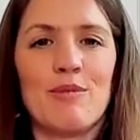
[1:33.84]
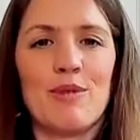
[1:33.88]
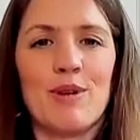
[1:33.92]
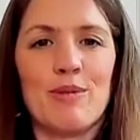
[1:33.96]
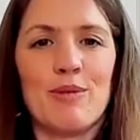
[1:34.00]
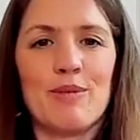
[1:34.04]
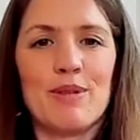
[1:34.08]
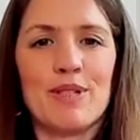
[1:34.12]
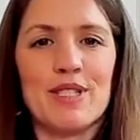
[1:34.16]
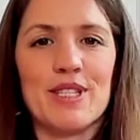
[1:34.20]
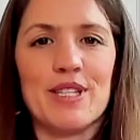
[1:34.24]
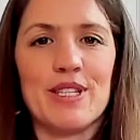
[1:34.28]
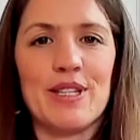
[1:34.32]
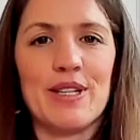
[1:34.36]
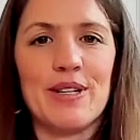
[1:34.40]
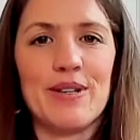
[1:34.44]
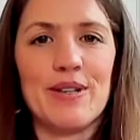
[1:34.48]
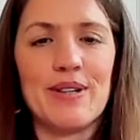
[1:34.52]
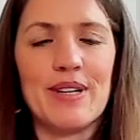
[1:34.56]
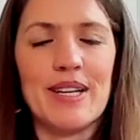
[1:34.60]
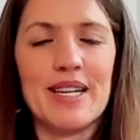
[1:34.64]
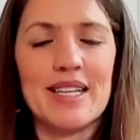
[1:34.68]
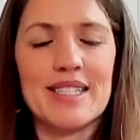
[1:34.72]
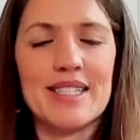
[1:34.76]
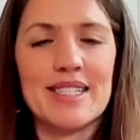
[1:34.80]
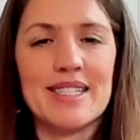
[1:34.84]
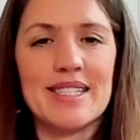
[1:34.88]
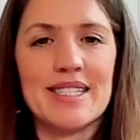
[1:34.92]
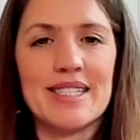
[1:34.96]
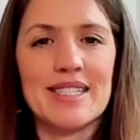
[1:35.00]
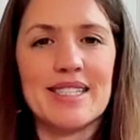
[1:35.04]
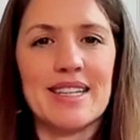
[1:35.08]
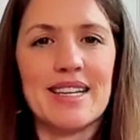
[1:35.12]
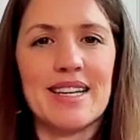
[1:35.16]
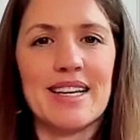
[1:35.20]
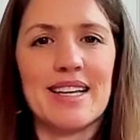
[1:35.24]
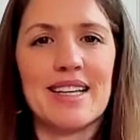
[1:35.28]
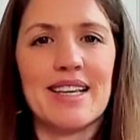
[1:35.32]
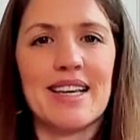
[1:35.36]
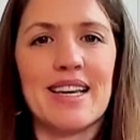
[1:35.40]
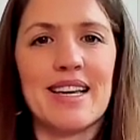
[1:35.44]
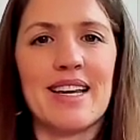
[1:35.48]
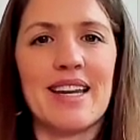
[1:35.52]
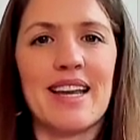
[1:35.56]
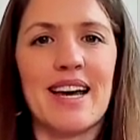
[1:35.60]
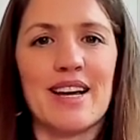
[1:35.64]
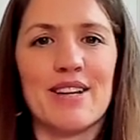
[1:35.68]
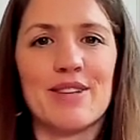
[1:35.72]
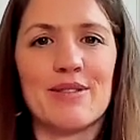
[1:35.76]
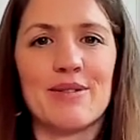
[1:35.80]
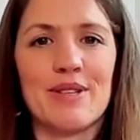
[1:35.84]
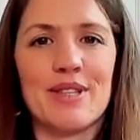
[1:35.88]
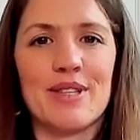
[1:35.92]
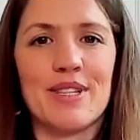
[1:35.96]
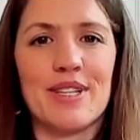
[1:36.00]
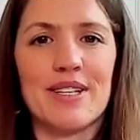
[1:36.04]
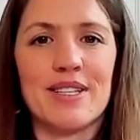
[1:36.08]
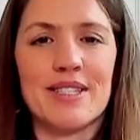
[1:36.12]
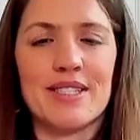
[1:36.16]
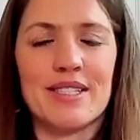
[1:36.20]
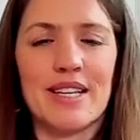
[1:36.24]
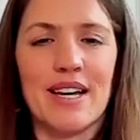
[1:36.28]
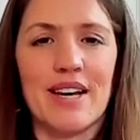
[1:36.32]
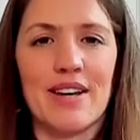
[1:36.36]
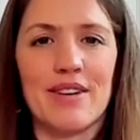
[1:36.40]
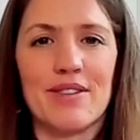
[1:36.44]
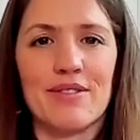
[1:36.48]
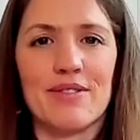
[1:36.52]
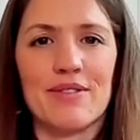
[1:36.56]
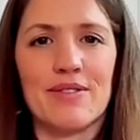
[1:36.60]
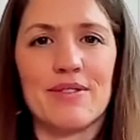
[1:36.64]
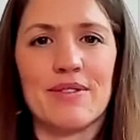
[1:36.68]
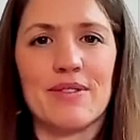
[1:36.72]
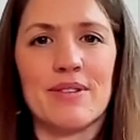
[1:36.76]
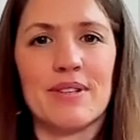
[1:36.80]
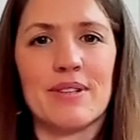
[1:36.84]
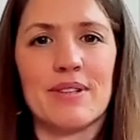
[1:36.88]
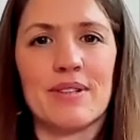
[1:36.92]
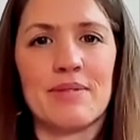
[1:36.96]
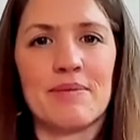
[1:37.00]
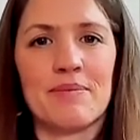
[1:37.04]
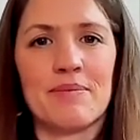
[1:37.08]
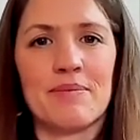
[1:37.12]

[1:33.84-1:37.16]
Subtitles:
Moment to notice and connect with yourself.